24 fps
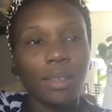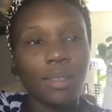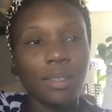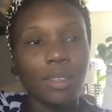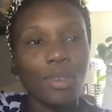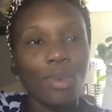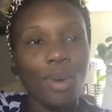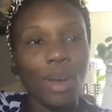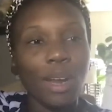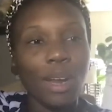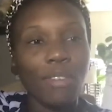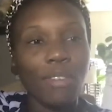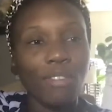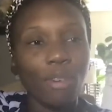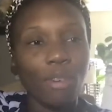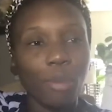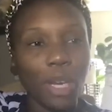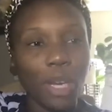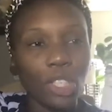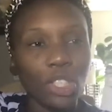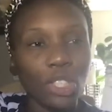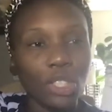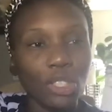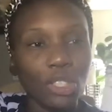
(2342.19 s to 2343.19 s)
Great
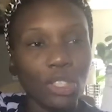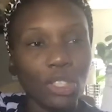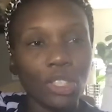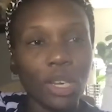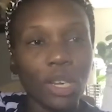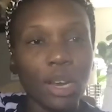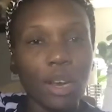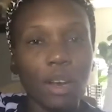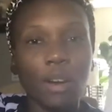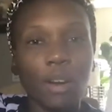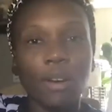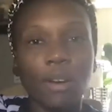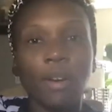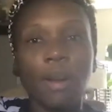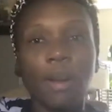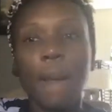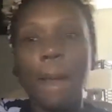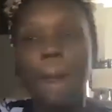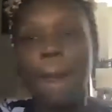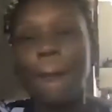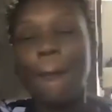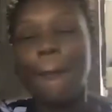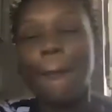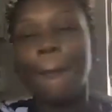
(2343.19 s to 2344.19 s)
information shared.
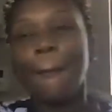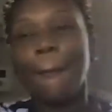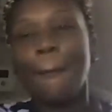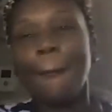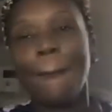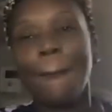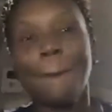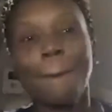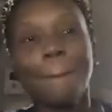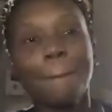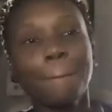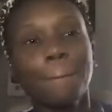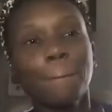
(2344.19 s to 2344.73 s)
And